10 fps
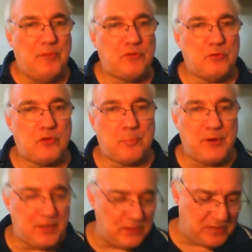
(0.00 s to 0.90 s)
This was a
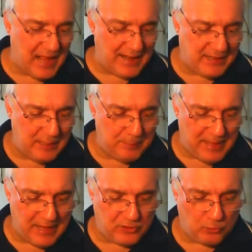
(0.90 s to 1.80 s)
pretty good tag team
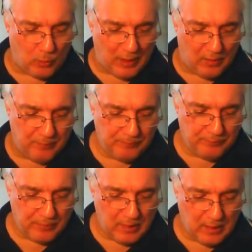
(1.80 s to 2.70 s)
match as well.
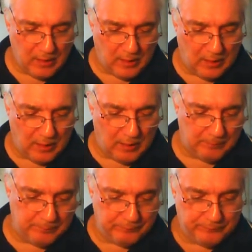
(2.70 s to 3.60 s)

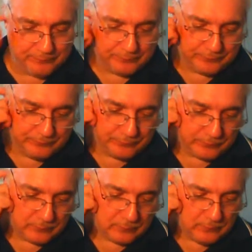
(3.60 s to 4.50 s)

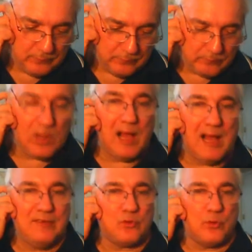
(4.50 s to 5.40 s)

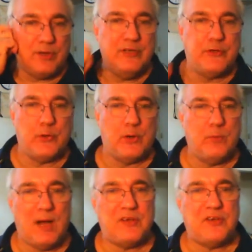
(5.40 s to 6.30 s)
I sort of enjoyed
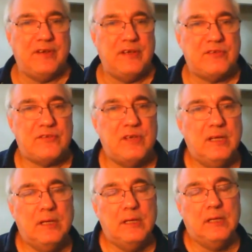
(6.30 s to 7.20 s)
watching this.
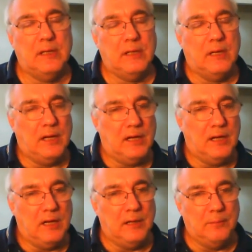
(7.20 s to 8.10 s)

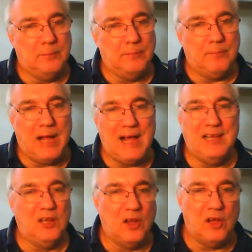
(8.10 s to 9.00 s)
I
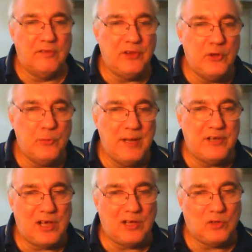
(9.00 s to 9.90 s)
love the New
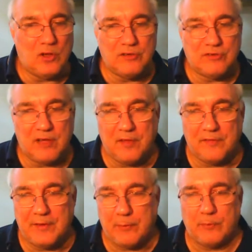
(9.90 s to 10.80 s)
Age Outlaws. I
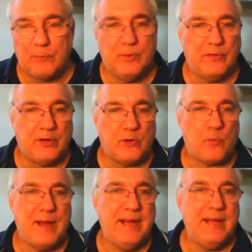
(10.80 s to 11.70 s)
thought they were really
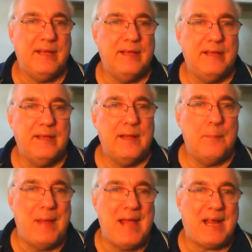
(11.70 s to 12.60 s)
great
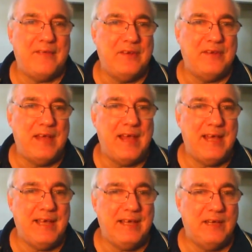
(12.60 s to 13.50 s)
back in the
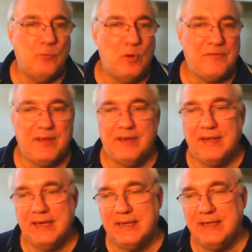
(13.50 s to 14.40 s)
day and what they
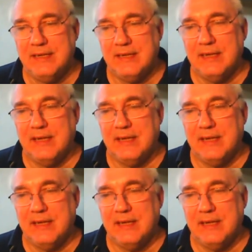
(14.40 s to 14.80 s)
did.